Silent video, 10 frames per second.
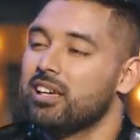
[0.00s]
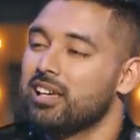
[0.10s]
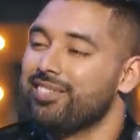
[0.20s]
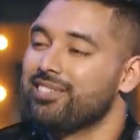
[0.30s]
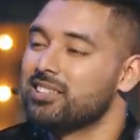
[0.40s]

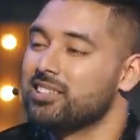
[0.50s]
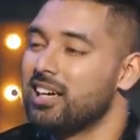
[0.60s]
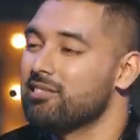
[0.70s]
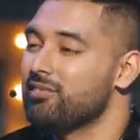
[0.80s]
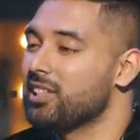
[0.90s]
He was
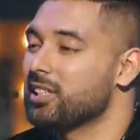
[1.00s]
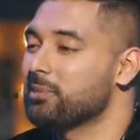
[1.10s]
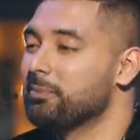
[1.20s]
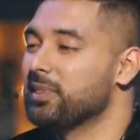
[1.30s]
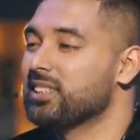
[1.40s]
done with his
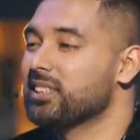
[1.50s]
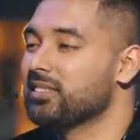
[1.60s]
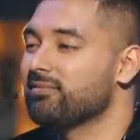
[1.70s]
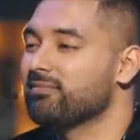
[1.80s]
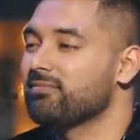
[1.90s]
mission.
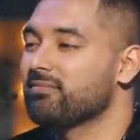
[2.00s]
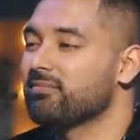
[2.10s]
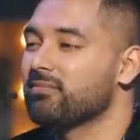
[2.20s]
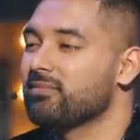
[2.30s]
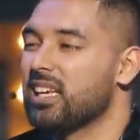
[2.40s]

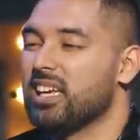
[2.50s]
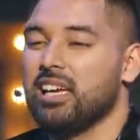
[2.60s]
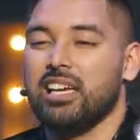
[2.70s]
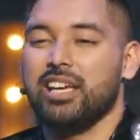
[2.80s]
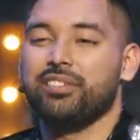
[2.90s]

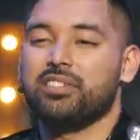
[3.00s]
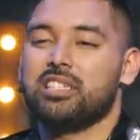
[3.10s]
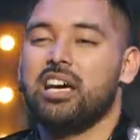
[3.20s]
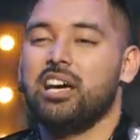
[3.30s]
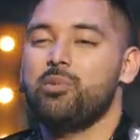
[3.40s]
He was
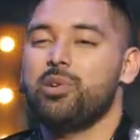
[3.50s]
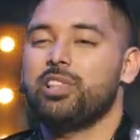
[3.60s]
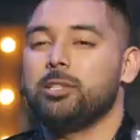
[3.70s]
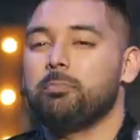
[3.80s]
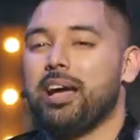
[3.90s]
done with
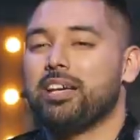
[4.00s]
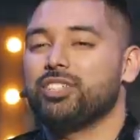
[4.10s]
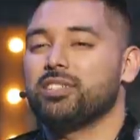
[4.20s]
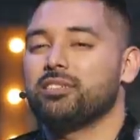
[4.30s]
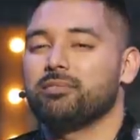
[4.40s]
his
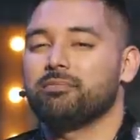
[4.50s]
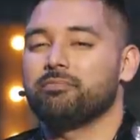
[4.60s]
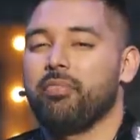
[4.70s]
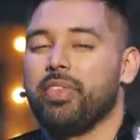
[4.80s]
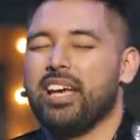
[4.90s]
passion.
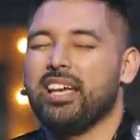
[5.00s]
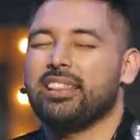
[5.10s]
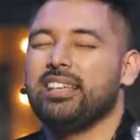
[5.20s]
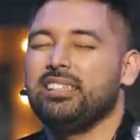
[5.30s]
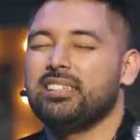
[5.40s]

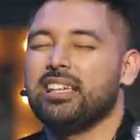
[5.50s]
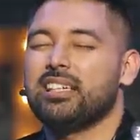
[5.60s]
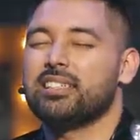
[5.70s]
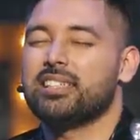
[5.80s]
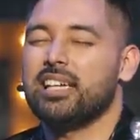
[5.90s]
Things
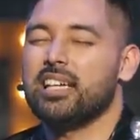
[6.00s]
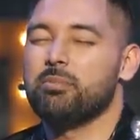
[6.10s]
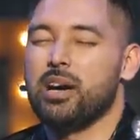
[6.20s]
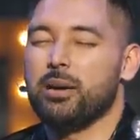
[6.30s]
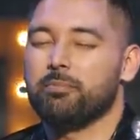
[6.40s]
that stirred
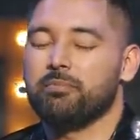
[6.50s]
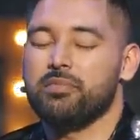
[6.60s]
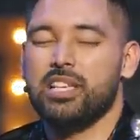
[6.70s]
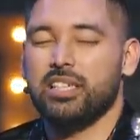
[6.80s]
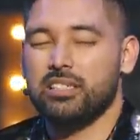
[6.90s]
him up
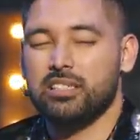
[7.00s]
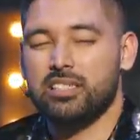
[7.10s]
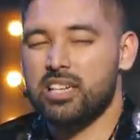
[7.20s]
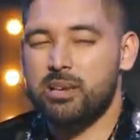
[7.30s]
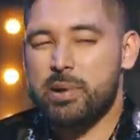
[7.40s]
doesn't
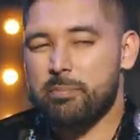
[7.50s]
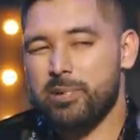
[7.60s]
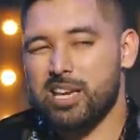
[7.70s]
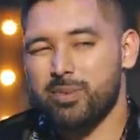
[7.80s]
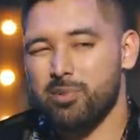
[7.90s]
stir him up
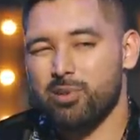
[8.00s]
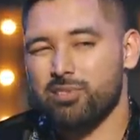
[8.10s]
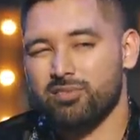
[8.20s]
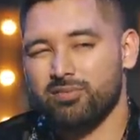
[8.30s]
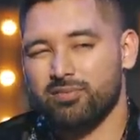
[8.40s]
anymore.
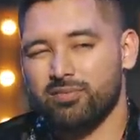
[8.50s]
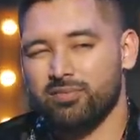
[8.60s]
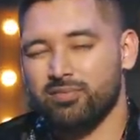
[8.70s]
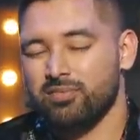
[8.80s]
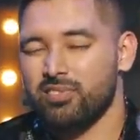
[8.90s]

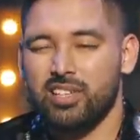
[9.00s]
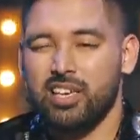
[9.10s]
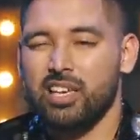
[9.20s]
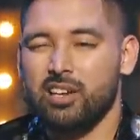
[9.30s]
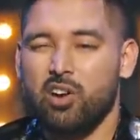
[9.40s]

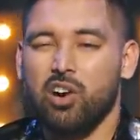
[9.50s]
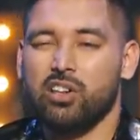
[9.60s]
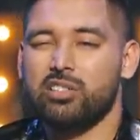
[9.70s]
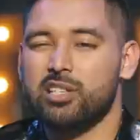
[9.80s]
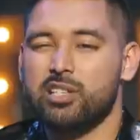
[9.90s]
He
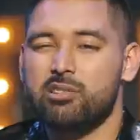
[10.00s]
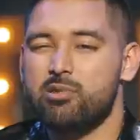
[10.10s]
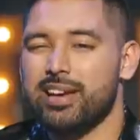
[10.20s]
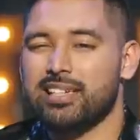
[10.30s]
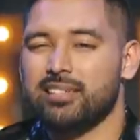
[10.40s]
calls it
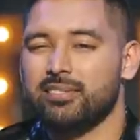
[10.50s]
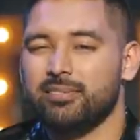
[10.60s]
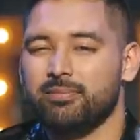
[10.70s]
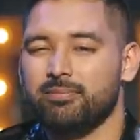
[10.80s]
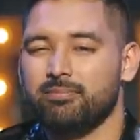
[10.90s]
quit.
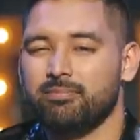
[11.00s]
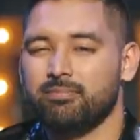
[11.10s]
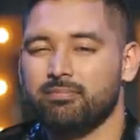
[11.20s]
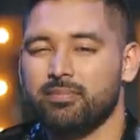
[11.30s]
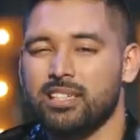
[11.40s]

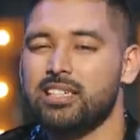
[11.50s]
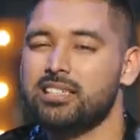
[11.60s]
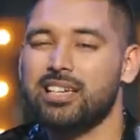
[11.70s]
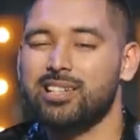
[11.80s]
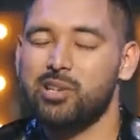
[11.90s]
He
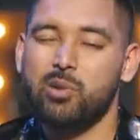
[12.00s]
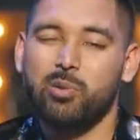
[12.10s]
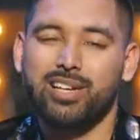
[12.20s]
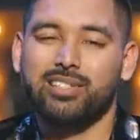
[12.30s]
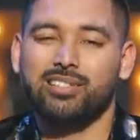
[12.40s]
said, you know
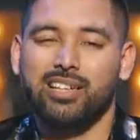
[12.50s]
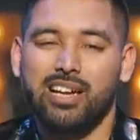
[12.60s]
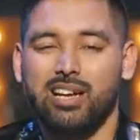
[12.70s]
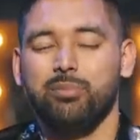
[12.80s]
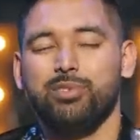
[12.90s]
what?
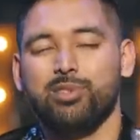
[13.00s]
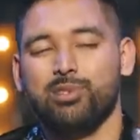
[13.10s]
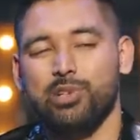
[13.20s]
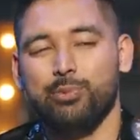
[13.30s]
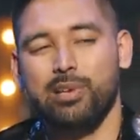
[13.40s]
I'm just
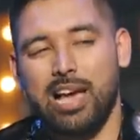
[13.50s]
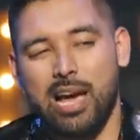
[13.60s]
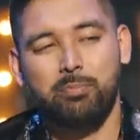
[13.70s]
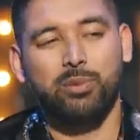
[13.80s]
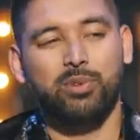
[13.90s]
going to be
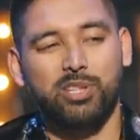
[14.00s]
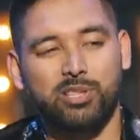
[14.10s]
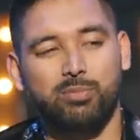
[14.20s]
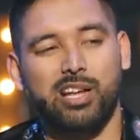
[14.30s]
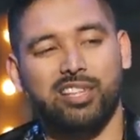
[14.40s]
happy with
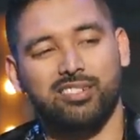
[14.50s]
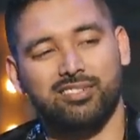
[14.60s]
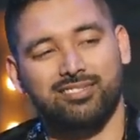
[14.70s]
this brother.